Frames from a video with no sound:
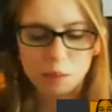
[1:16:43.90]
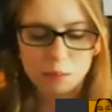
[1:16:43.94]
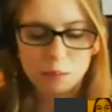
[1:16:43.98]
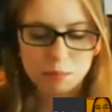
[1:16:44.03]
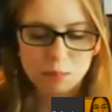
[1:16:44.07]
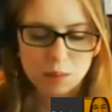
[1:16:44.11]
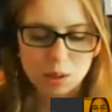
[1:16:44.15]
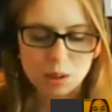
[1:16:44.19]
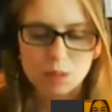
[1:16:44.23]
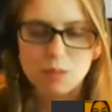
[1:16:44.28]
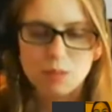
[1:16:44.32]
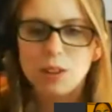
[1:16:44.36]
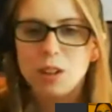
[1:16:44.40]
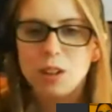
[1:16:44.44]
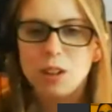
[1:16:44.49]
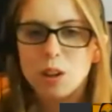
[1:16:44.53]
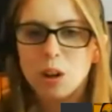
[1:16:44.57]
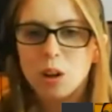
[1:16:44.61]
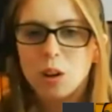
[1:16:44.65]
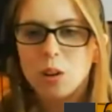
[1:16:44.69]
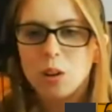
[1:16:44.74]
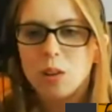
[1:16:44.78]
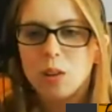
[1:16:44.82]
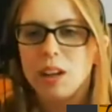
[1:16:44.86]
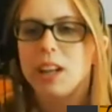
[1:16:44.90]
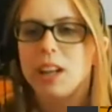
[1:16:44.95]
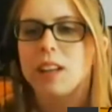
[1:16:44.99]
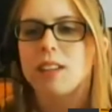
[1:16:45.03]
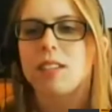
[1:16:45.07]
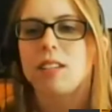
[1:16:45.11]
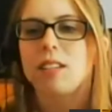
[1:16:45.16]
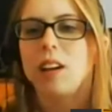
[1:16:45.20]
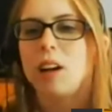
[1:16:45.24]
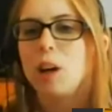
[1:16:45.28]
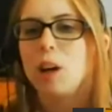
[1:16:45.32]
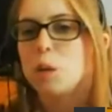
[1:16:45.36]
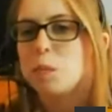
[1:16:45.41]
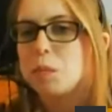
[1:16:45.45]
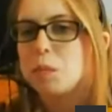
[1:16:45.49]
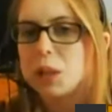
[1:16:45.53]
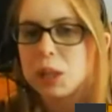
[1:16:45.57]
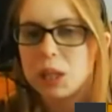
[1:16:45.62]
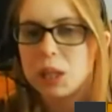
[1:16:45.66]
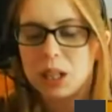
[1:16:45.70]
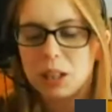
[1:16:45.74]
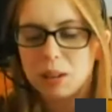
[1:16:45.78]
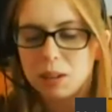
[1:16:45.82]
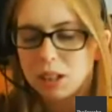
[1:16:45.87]
So if you don't, that's
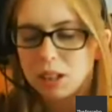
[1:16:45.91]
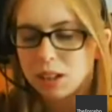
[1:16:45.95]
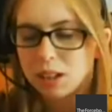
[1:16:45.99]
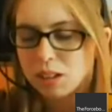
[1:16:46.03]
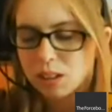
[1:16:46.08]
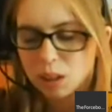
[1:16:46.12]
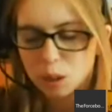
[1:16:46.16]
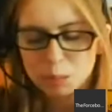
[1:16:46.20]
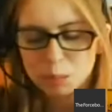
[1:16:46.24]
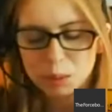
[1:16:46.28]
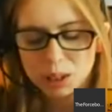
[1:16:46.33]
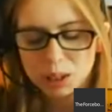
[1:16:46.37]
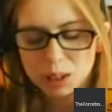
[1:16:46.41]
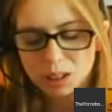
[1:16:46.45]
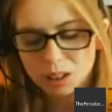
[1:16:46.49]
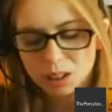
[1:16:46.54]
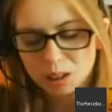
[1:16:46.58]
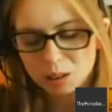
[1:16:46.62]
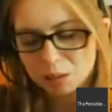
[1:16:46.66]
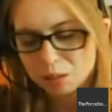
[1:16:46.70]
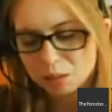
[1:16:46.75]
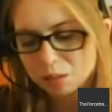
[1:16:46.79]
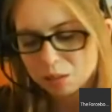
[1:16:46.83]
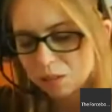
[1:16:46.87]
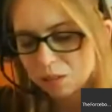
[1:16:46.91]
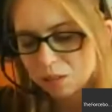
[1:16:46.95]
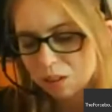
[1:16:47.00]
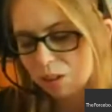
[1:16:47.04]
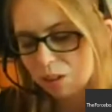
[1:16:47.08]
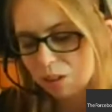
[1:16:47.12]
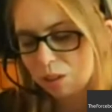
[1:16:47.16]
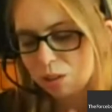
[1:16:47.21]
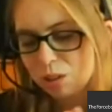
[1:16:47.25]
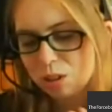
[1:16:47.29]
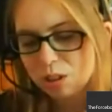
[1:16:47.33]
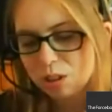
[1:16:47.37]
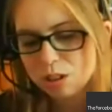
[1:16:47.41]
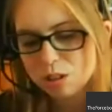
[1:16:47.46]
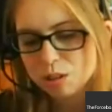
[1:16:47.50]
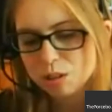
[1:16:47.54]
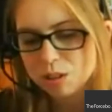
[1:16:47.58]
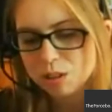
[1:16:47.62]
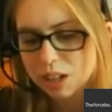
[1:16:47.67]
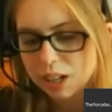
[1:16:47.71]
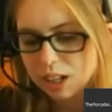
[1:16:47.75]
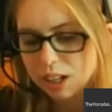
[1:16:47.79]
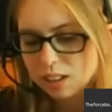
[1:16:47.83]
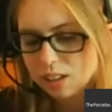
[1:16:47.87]
not a big deal. As long
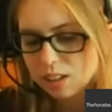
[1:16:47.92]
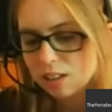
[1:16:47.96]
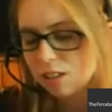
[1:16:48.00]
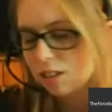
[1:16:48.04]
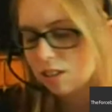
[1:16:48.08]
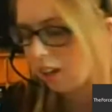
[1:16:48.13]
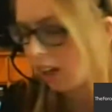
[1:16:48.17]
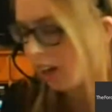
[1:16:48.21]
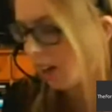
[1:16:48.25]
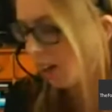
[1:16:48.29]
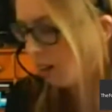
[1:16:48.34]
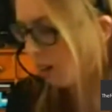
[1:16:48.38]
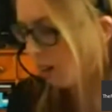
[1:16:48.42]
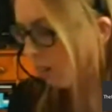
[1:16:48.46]
as you're subscribed to the